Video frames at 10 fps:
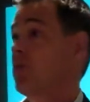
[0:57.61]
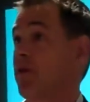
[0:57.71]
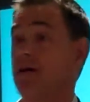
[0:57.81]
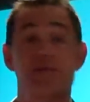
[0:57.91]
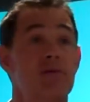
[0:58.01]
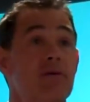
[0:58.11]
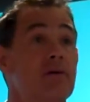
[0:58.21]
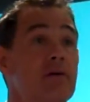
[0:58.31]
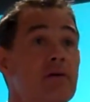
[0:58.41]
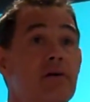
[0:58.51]
of these?
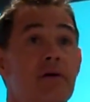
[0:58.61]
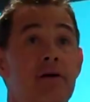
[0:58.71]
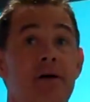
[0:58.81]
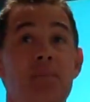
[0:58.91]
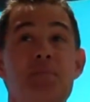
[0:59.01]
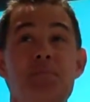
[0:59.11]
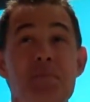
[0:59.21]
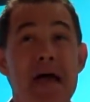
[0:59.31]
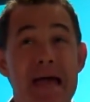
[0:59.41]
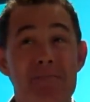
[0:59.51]

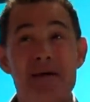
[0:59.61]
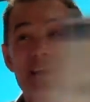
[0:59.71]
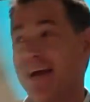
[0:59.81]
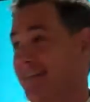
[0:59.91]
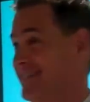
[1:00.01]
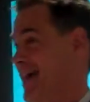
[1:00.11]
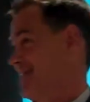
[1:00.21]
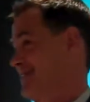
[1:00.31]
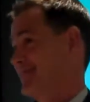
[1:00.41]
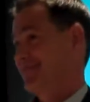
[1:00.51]
Maybe 90
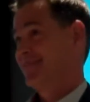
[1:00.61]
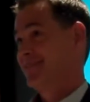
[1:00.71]
seconds.